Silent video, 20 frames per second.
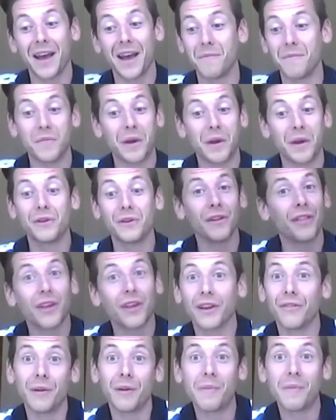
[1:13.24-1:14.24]
I couldn't think
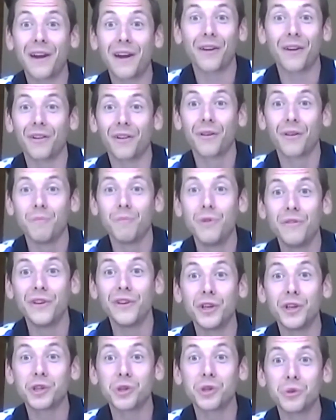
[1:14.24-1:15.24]
of a better movie to
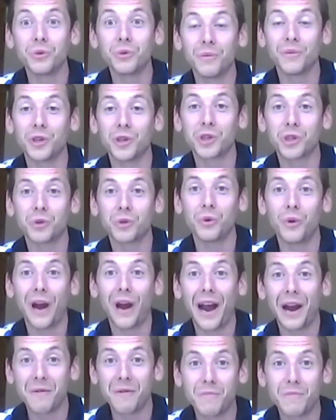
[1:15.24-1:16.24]
show them, to show
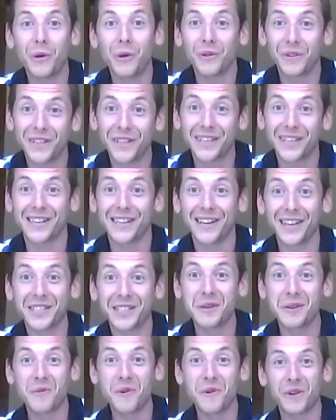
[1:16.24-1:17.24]
how politics
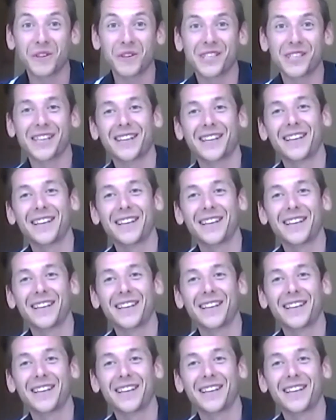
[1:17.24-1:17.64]
actually works.